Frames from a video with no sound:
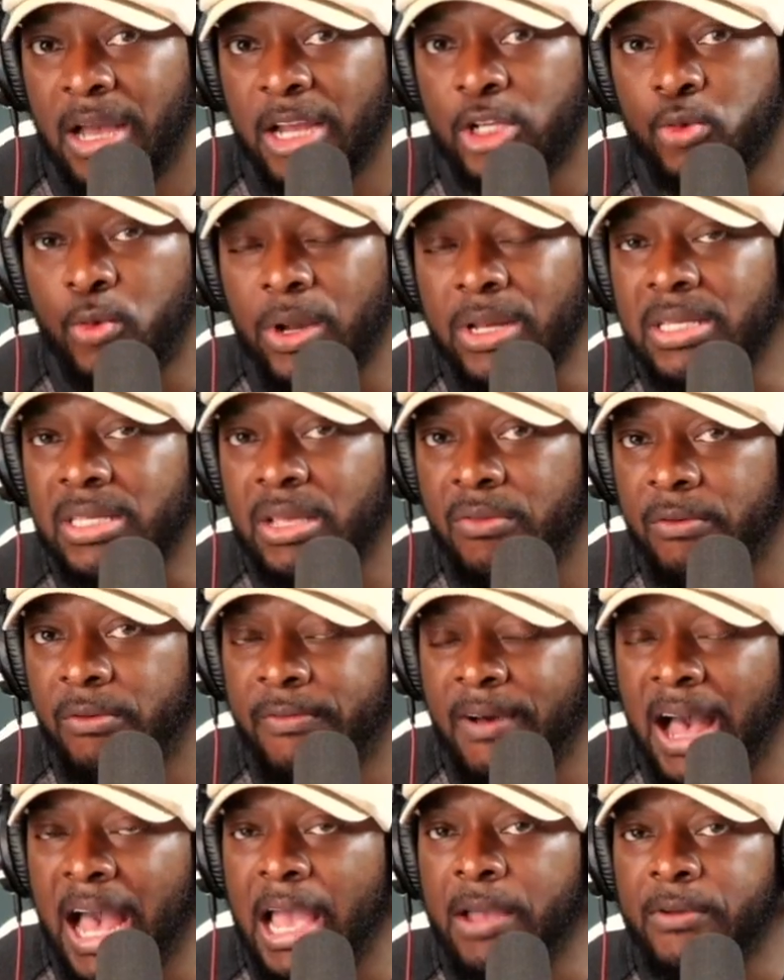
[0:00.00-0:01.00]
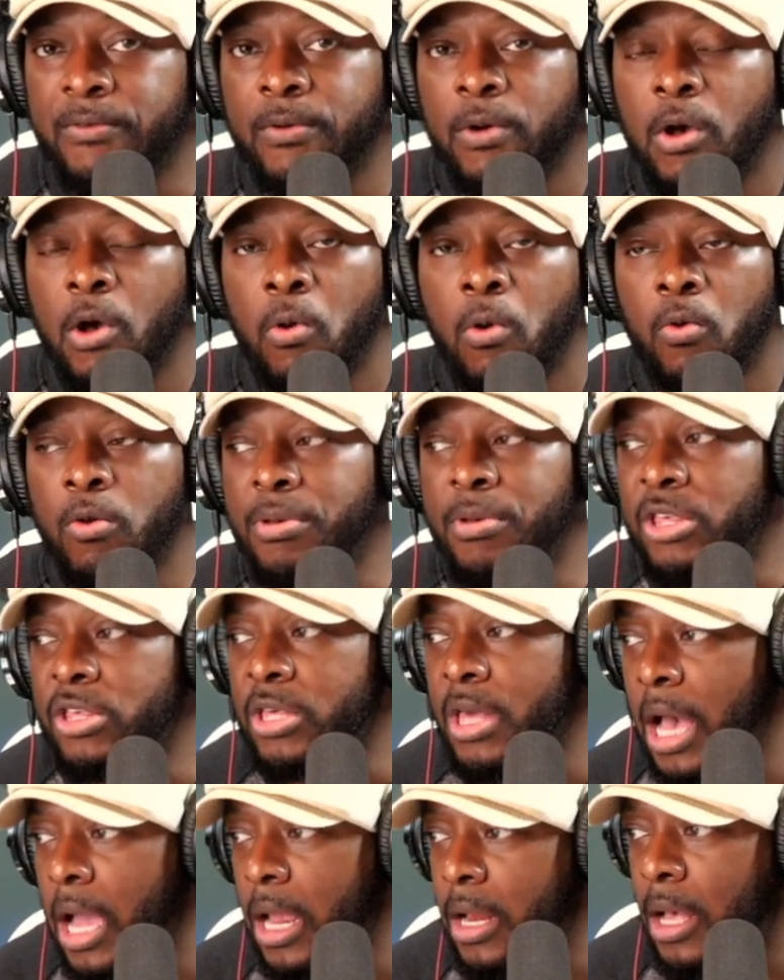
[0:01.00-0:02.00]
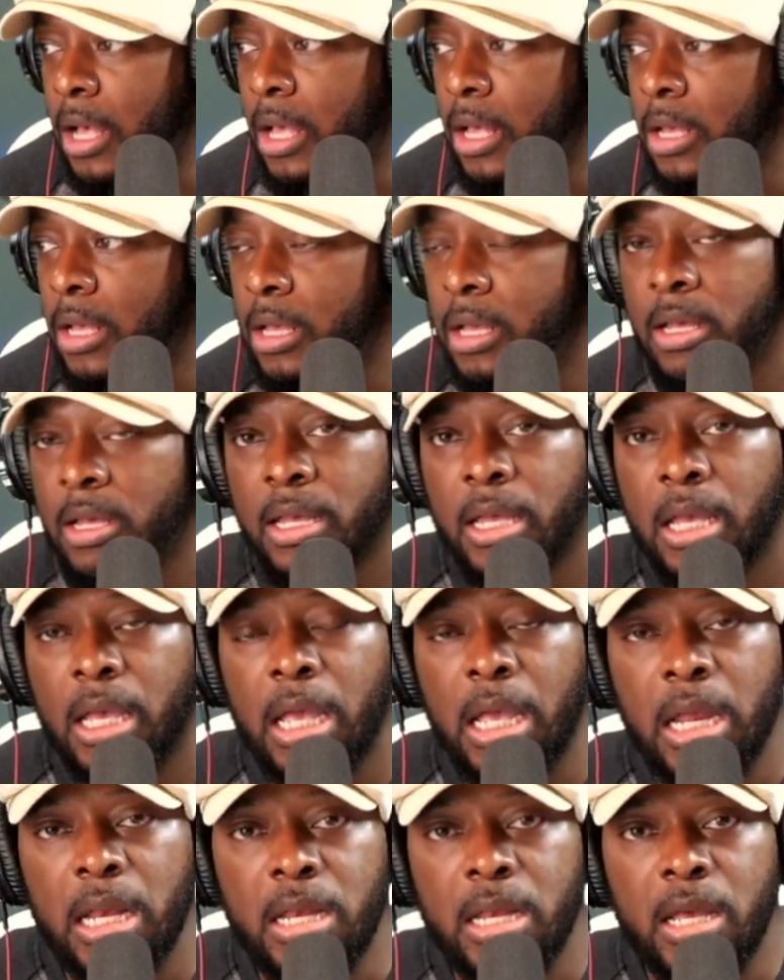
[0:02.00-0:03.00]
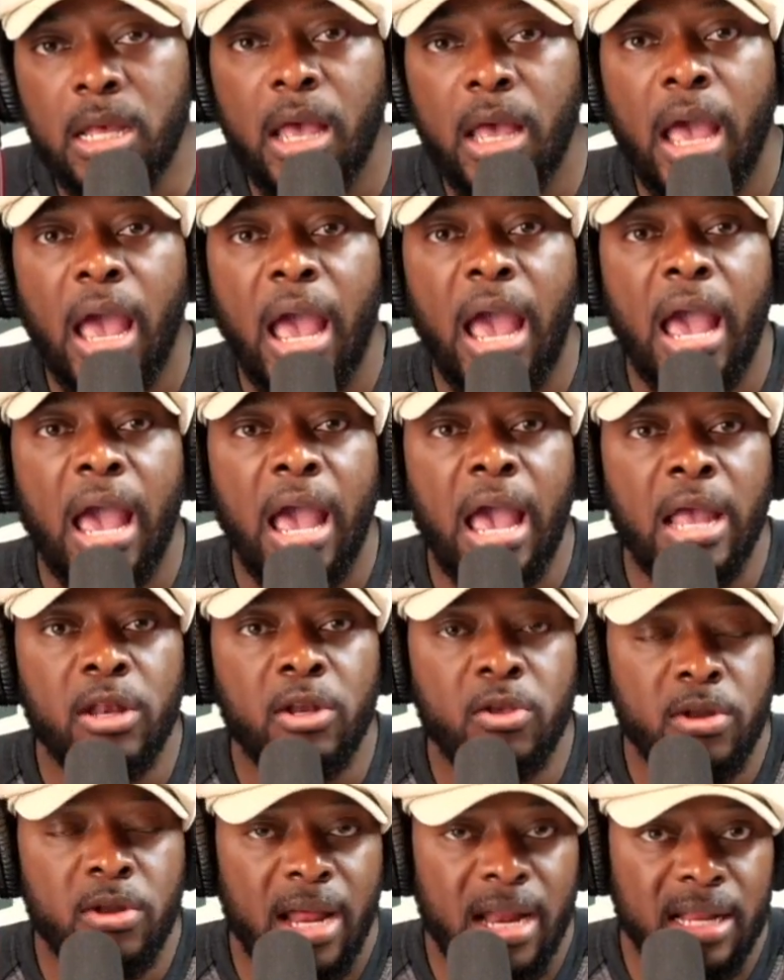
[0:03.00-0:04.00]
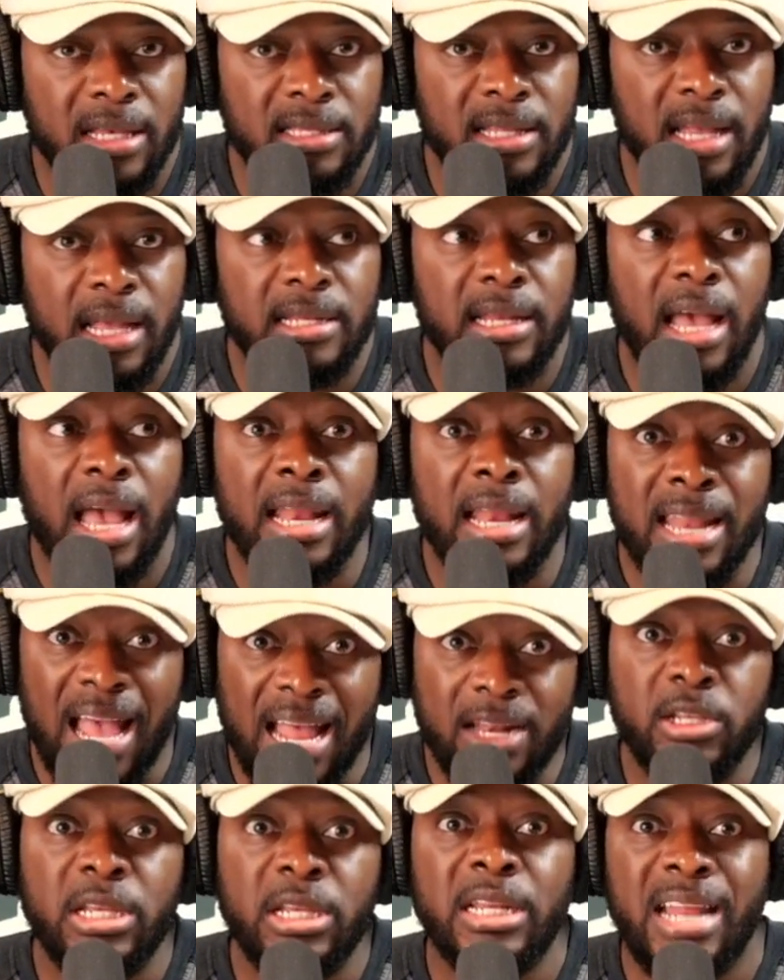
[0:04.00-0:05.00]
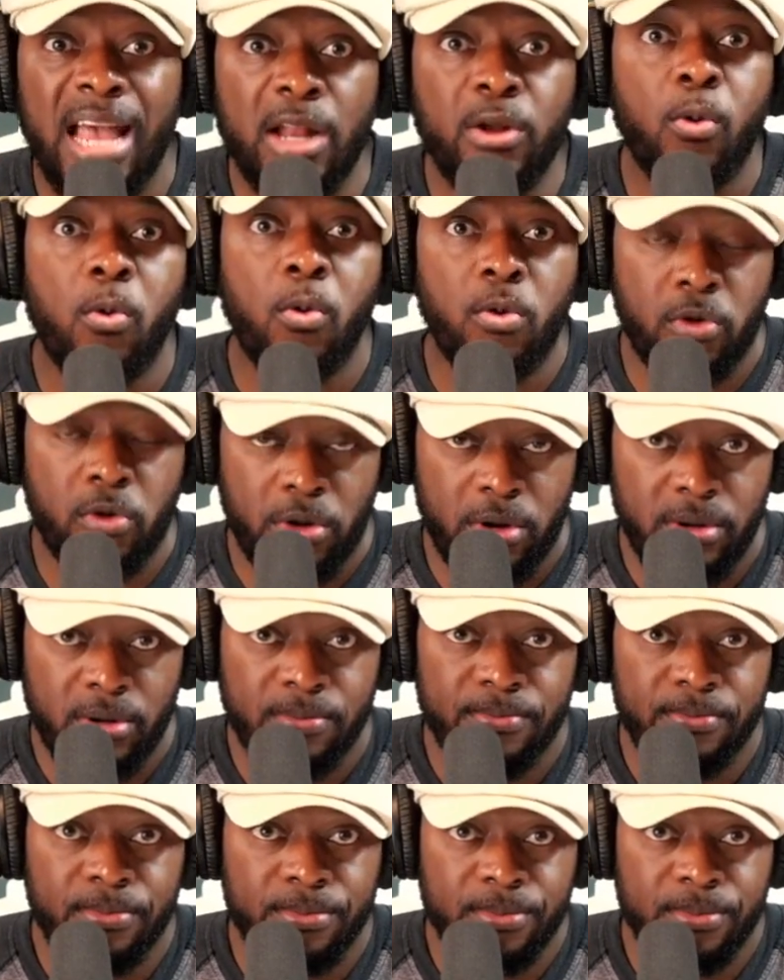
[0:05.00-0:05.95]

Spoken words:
by 2075 will be China, India, and the United States, and that in that order.